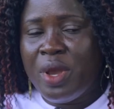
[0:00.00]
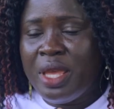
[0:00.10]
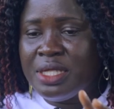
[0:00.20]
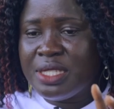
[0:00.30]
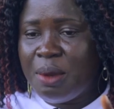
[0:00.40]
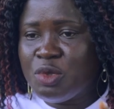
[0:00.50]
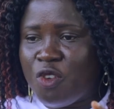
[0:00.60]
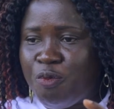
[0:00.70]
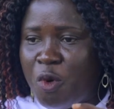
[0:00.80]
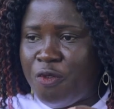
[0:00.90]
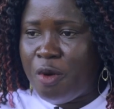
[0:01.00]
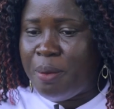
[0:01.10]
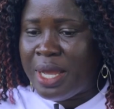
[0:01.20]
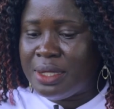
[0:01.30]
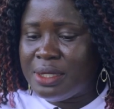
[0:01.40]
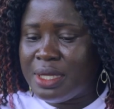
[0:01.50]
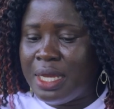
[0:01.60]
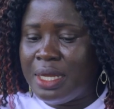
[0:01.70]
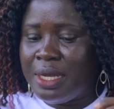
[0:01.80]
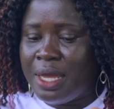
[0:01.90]
We, in terms of performance
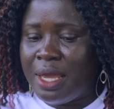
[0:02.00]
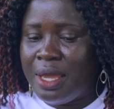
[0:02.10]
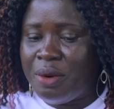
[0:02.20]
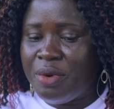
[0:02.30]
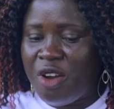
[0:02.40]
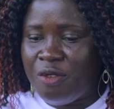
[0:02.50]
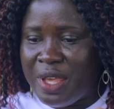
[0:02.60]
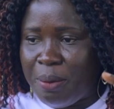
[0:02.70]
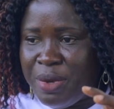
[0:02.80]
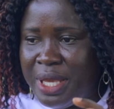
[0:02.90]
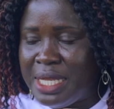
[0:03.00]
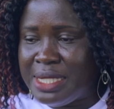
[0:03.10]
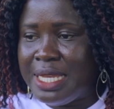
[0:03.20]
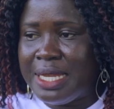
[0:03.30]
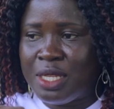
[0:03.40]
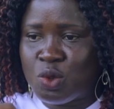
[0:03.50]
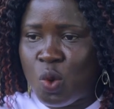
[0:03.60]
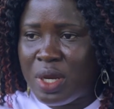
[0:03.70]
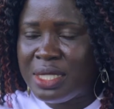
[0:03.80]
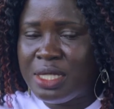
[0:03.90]
in the area of their BEC and the
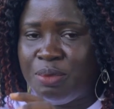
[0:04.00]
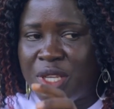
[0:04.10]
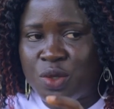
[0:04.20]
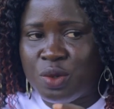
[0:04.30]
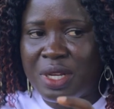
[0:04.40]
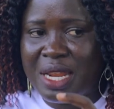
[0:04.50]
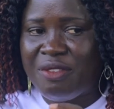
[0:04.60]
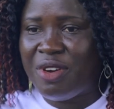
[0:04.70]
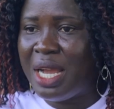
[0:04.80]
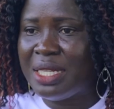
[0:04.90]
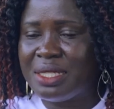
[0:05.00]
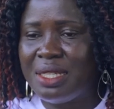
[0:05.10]
scholarship the children have had,